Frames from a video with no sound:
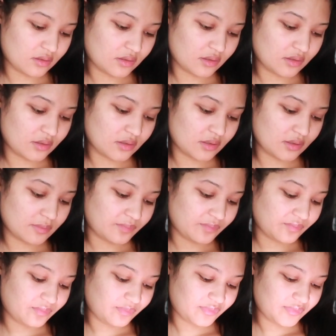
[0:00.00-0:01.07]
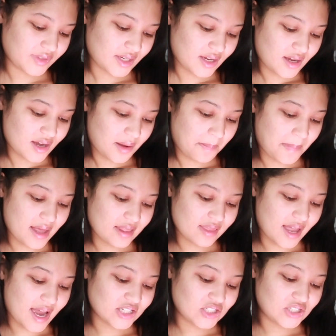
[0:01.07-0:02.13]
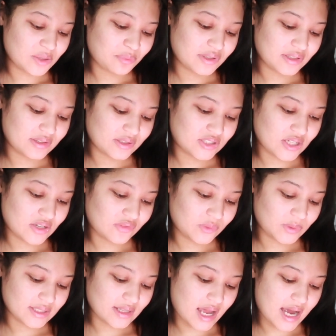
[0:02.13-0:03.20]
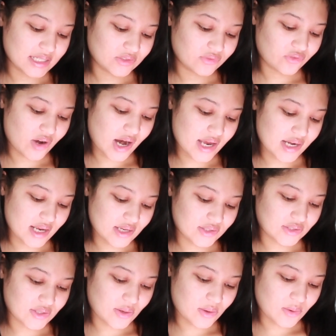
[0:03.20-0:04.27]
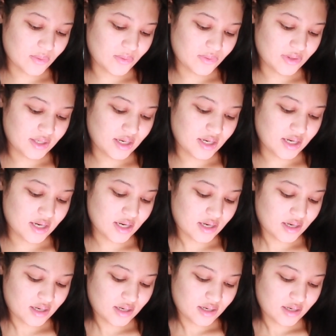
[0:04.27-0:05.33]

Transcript: um, my last shift, shift was last Friday, so the